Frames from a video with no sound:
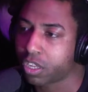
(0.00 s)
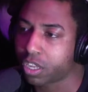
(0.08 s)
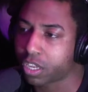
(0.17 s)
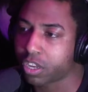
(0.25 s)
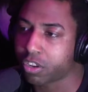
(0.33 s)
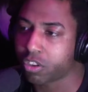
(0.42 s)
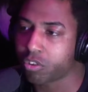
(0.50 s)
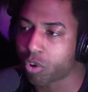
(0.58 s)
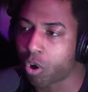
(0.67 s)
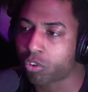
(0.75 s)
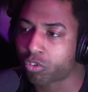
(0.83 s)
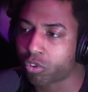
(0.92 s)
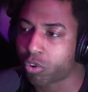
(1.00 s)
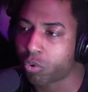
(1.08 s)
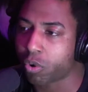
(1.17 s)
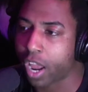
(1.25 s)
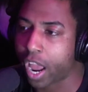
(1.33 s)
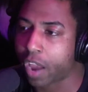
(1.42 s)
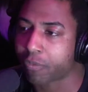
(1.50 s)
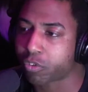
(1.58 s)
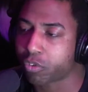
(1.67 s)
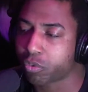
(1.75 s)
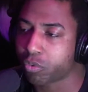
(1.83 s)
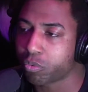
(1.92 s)
Like indie, you also have
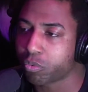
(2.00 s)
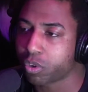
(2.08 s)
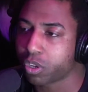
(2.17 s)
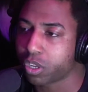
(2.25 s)
to.